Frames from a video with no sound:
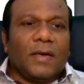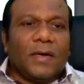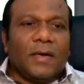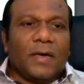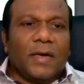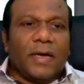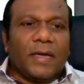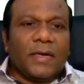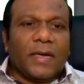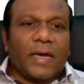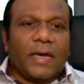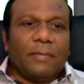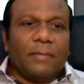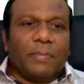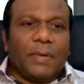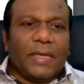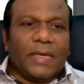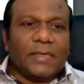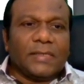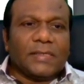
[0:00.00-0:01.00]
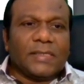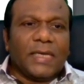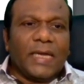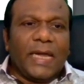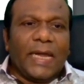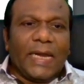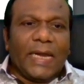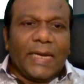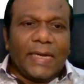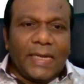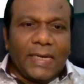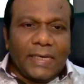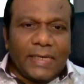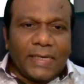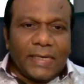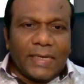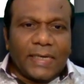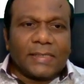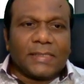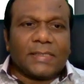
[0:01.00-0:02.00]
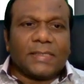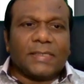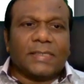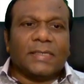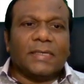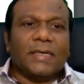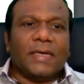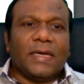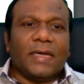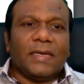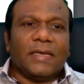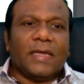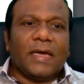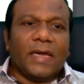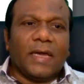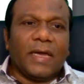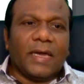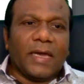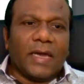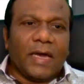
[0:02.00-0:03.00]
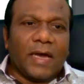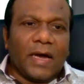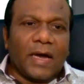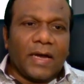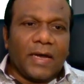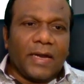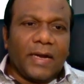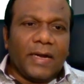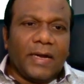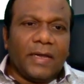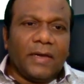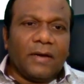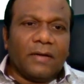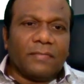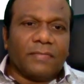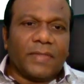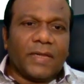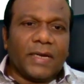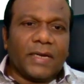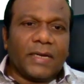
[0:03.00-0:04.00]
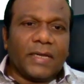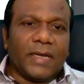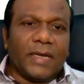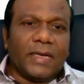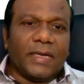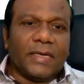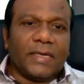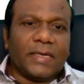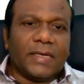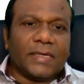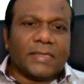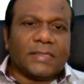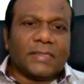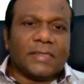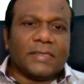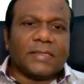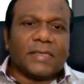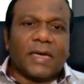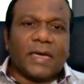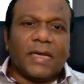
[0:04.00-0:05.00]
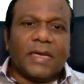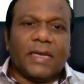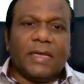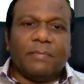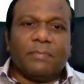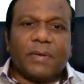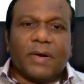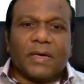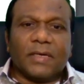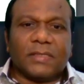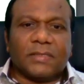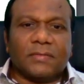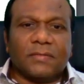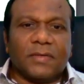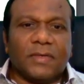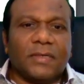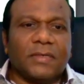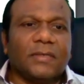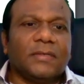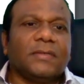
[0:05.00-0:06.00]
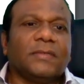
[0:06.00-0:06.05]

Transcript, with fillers: And I am placing a edit text, and the ID of that edit text is ID password.